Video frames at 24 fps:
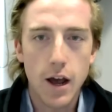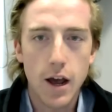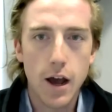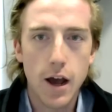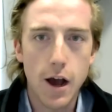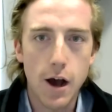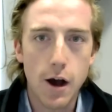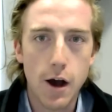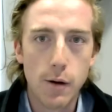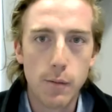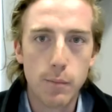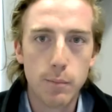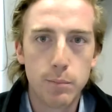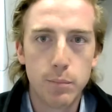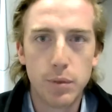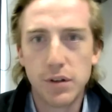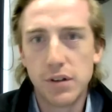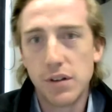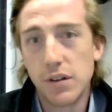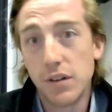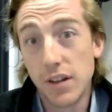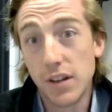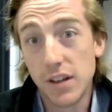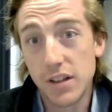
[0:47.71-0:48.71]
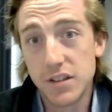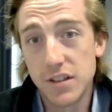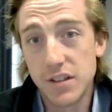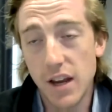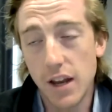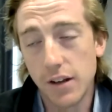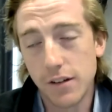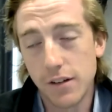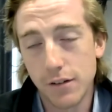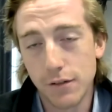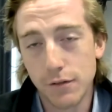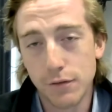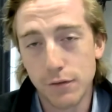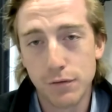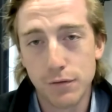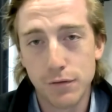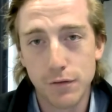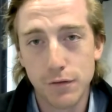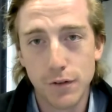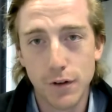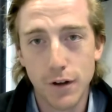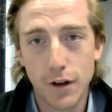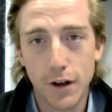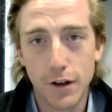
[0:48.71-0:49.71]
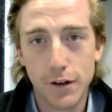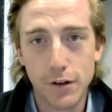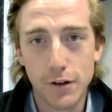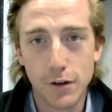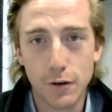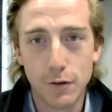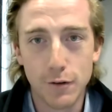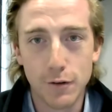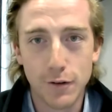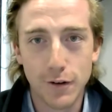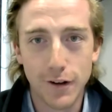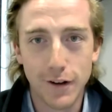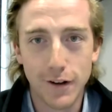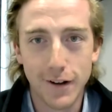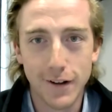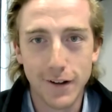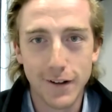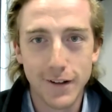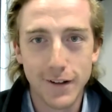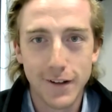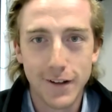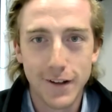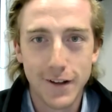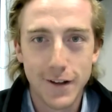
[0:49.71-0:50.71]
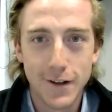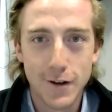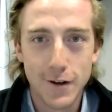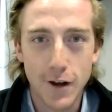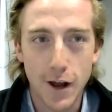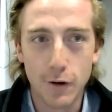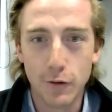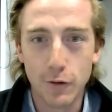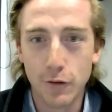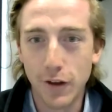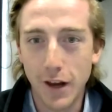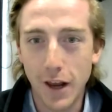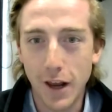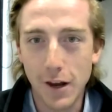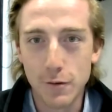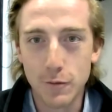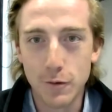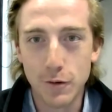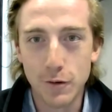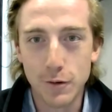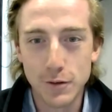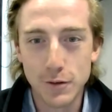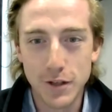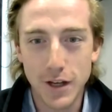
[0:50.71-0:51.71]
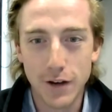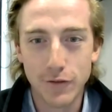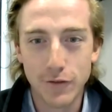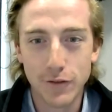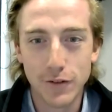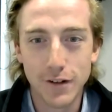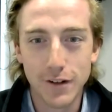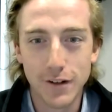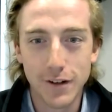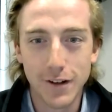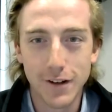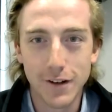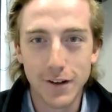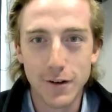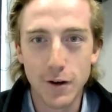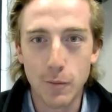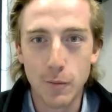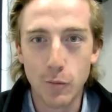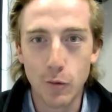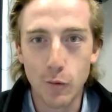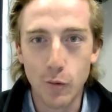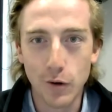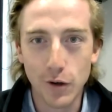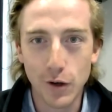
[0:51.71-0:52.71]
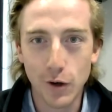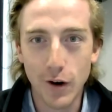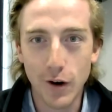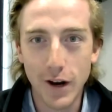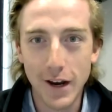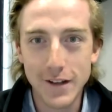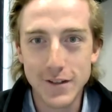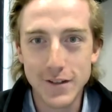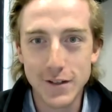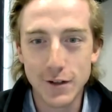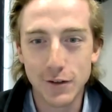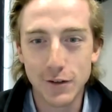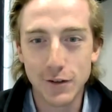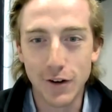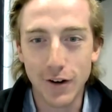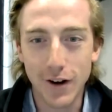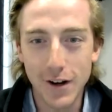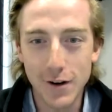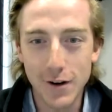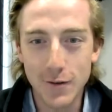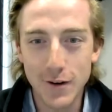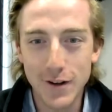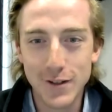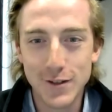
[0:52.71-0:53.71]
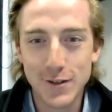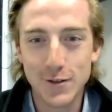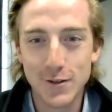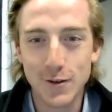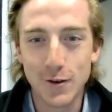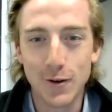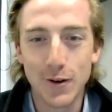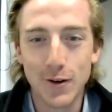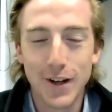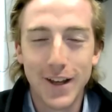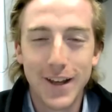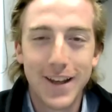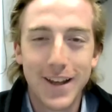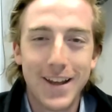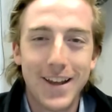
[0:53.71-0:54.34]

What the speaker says: But to the extent of I don't think anyone was having number one grades out there anyways, so